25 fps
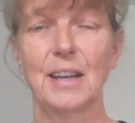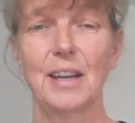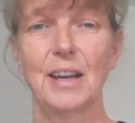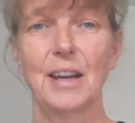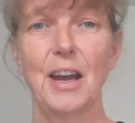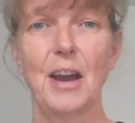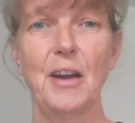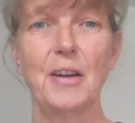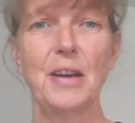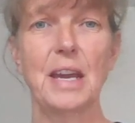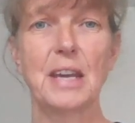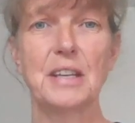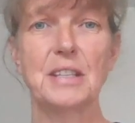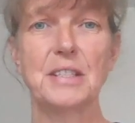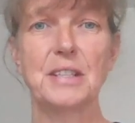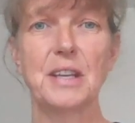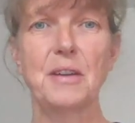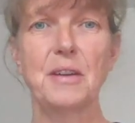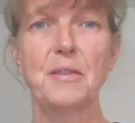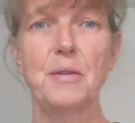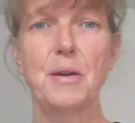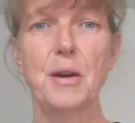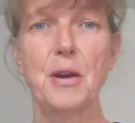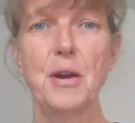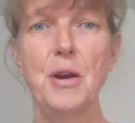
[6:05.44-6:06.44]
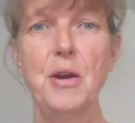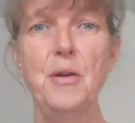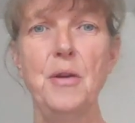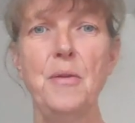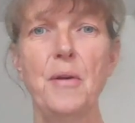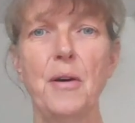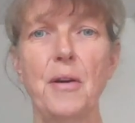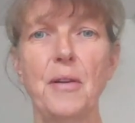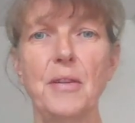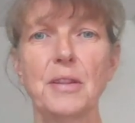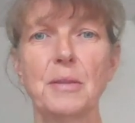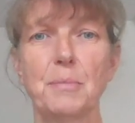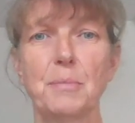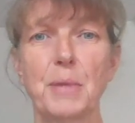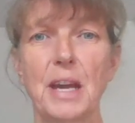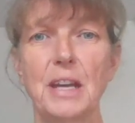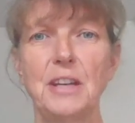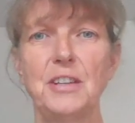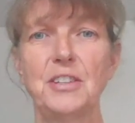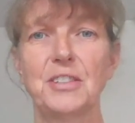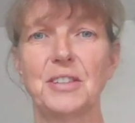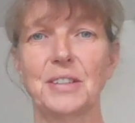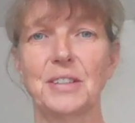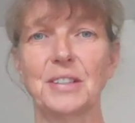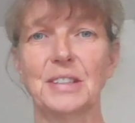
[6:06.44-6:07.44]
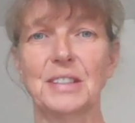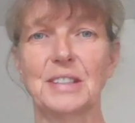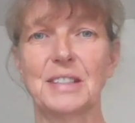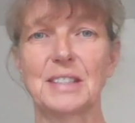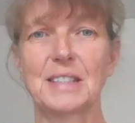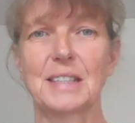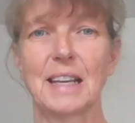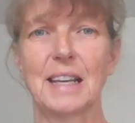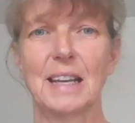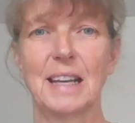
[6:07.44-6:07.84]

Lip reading: Okay, so who are the patients?